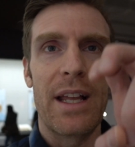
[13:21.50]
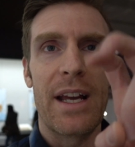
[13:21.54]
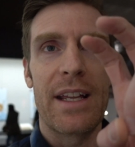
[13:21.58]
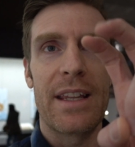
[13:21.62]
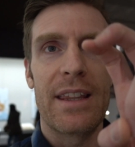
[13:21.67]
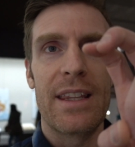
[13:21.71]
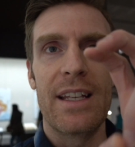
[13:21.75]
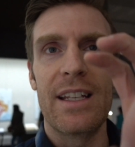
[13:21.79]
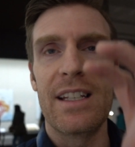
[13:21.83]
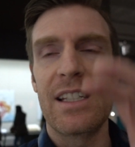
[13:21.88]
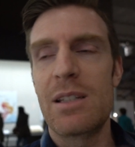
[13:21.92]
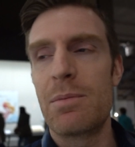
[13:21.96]

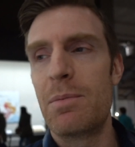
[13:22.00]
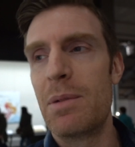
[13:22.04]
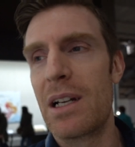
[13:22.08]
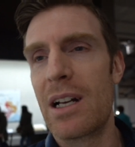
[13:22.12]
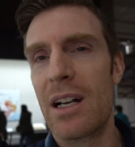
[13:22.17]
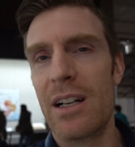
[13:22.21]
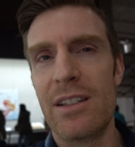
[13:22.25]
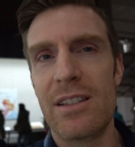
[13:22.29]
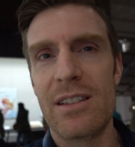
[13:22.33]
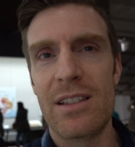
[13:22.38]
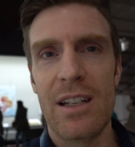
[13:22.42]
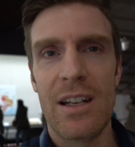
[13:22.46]
like this
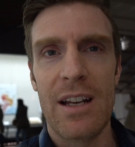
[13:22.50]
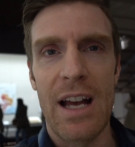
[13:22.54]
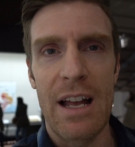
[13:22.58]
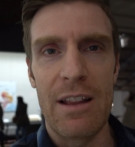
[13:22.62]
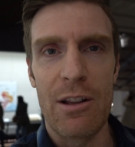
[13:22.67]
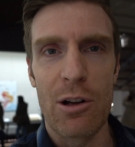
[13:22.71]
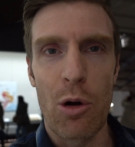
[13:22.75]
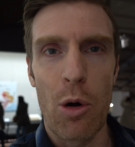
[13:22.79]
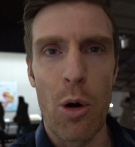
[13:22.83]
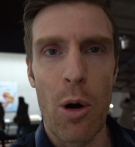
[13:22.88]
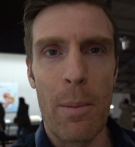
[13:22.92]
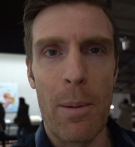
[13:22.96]
because
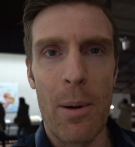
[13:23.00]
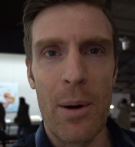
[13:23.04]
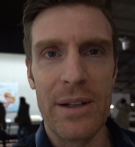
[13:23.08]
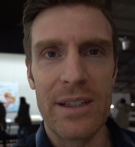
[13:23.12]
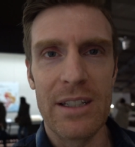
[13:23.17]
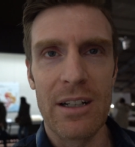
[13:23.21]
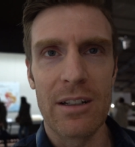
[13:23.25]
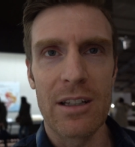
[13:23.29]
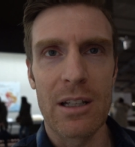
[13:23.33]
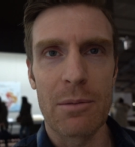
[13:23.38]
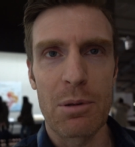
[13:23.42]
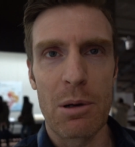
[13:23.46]
Nicole
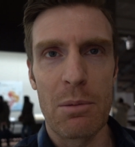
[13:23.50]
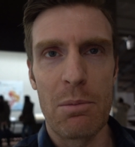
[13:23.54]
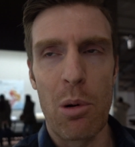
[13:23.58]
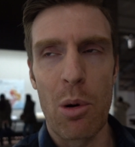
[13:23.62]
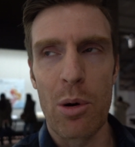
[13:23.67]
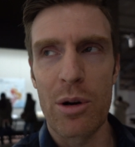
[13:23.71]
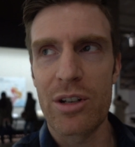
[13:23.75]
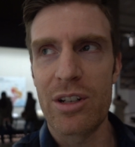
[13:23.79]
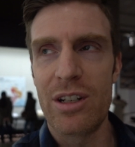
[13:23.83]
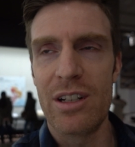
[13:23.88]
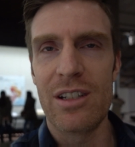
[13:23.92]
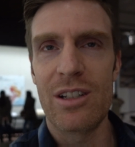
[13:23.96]
pointed out the
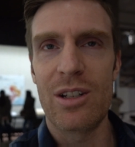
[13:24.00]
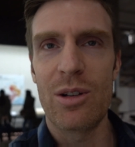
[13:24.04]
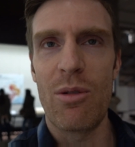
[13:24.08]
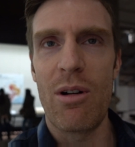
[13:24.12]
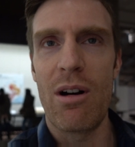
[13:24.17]
proportions